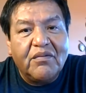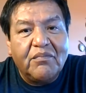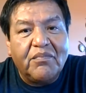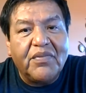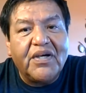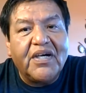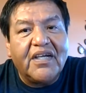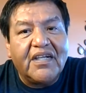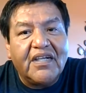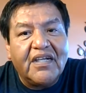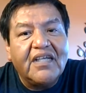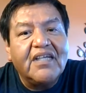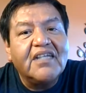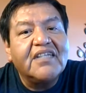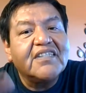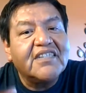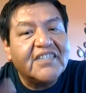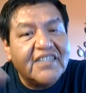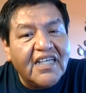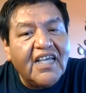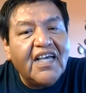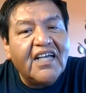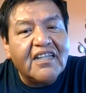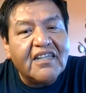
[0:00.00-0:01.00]
But
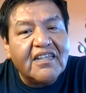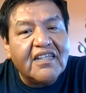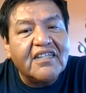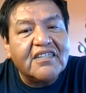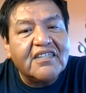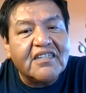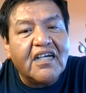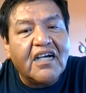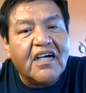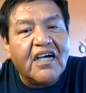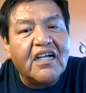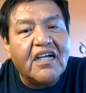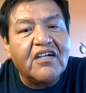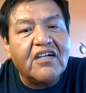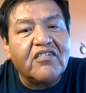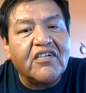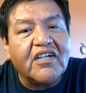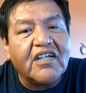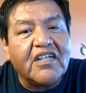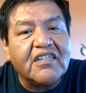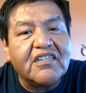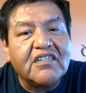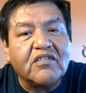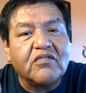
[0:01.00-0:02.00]
siant is 100.